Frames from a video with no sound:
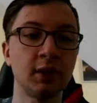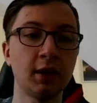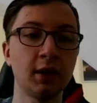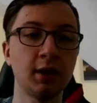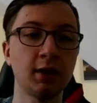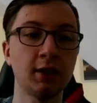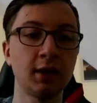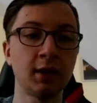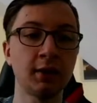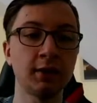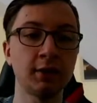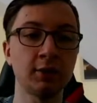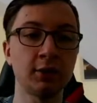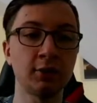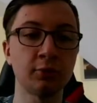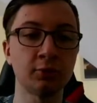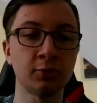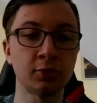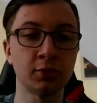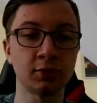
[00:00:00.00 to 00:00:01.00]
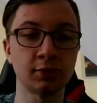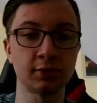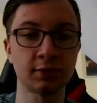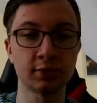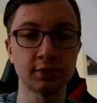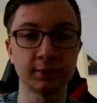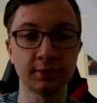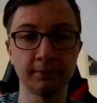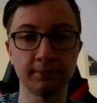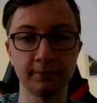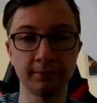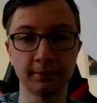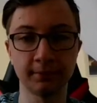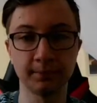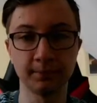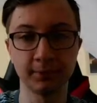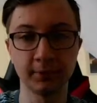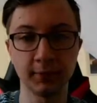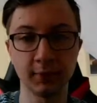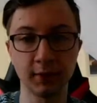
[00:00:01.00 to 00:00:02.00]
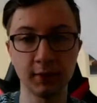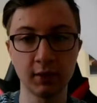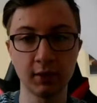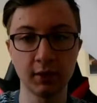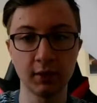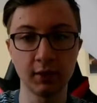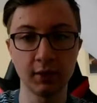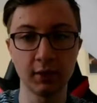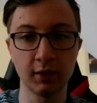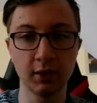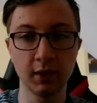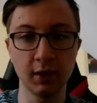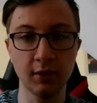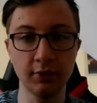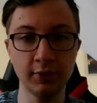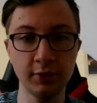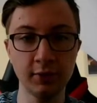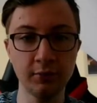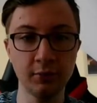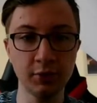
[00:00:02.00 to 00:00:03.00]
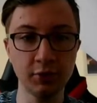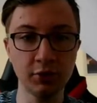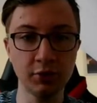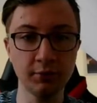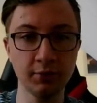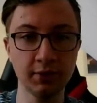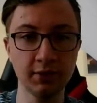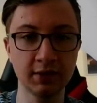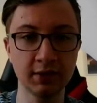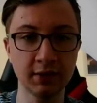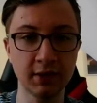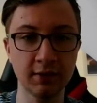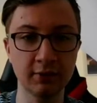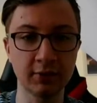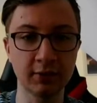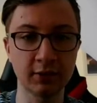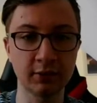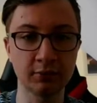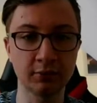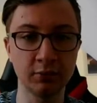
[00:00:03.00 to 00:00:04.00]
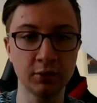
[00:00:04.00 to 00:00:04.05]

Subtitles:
and other options. After bishop e7,